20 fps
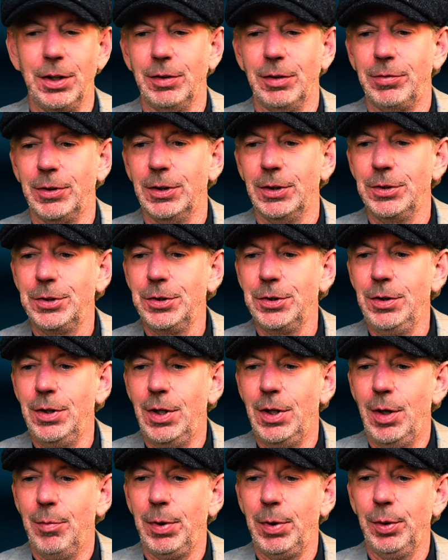another
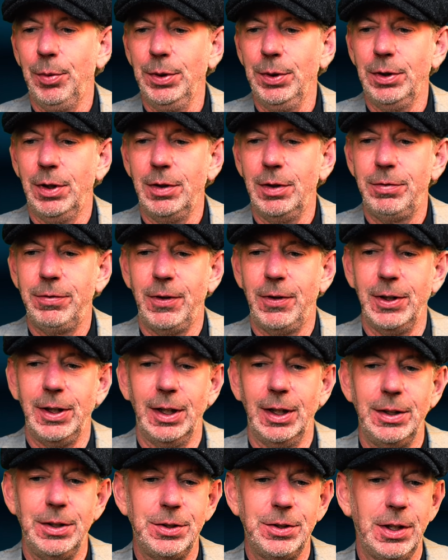version, but the one that I
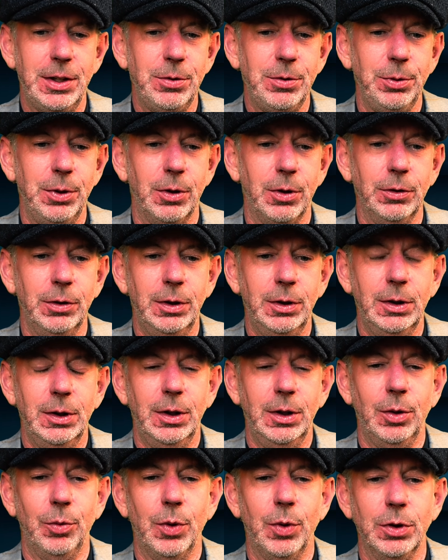finally settled on
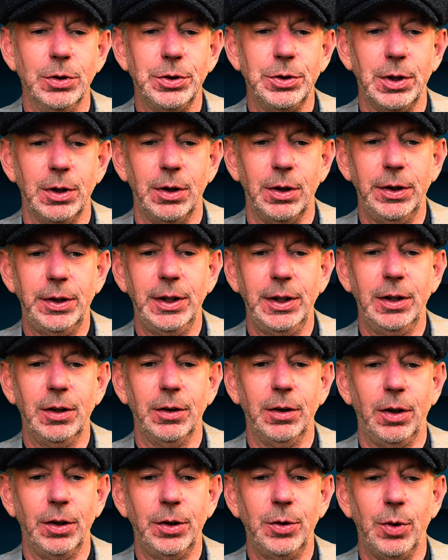was that I
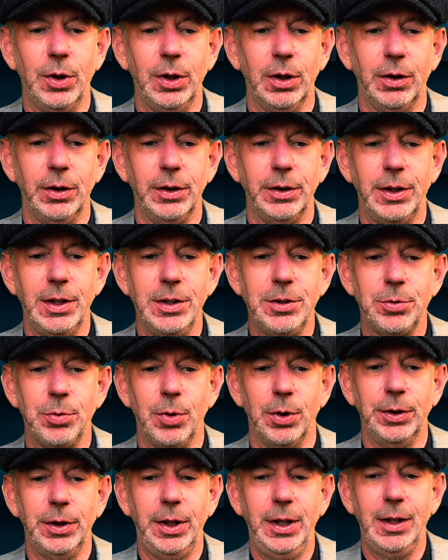think I quite like
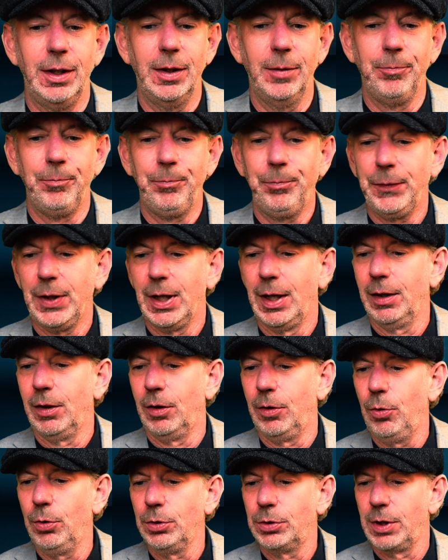this one here,
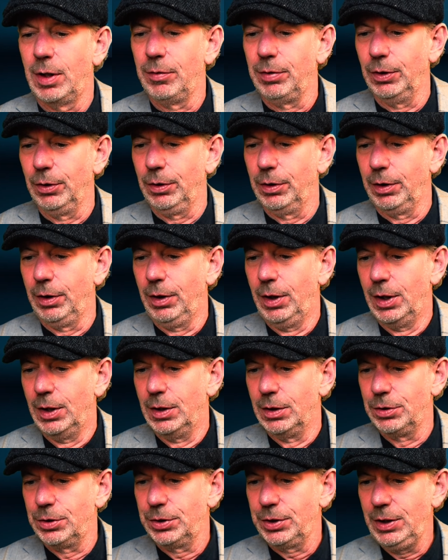and I ought to have a look and
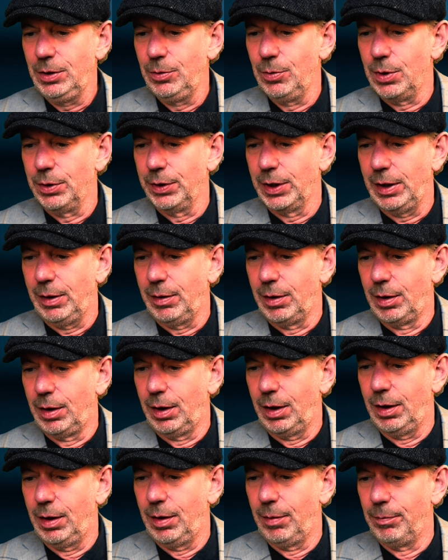see what that
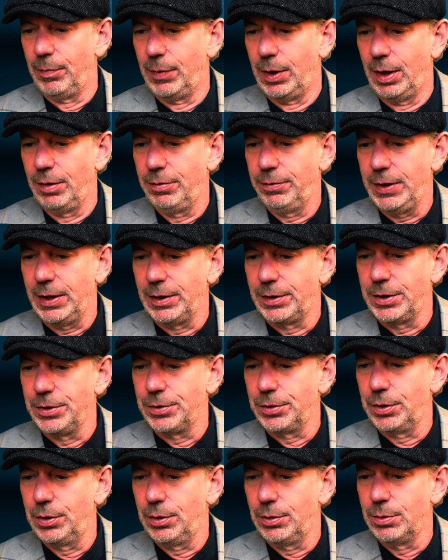
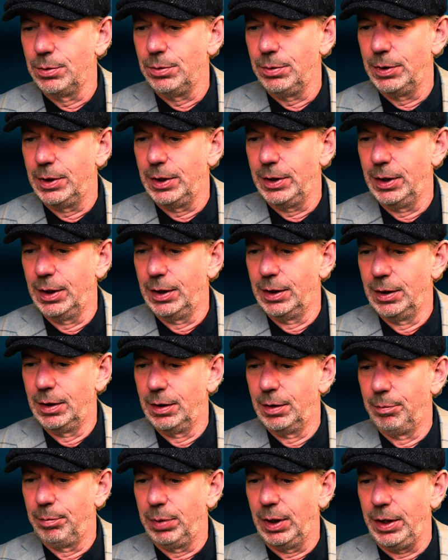effect is called, the
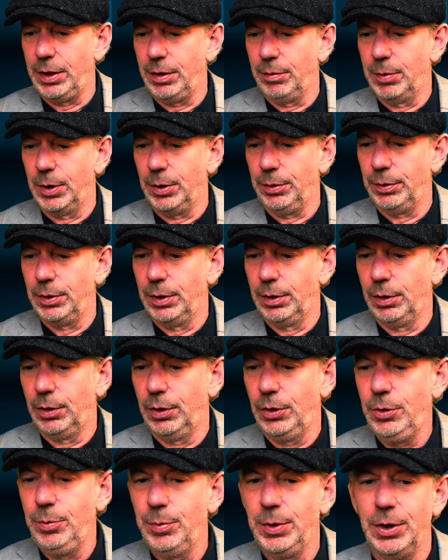blend mode.
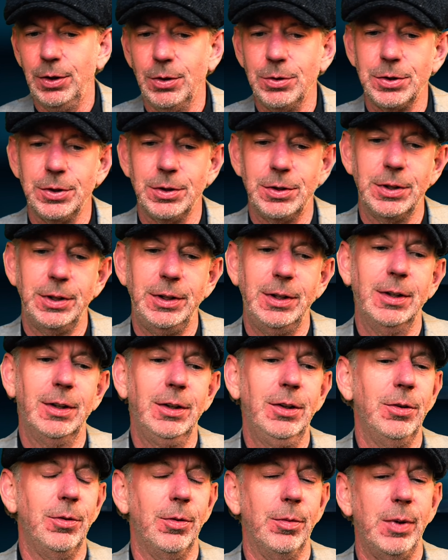Luminosity,
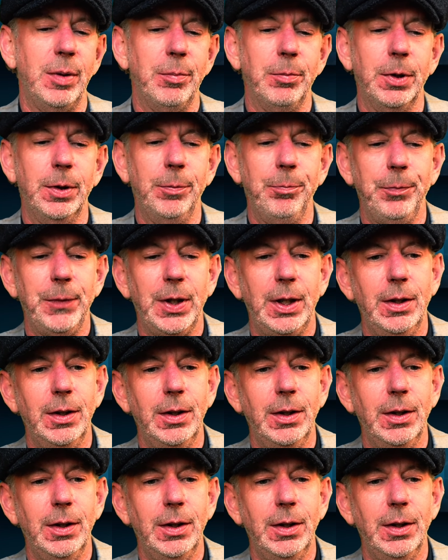I can remember.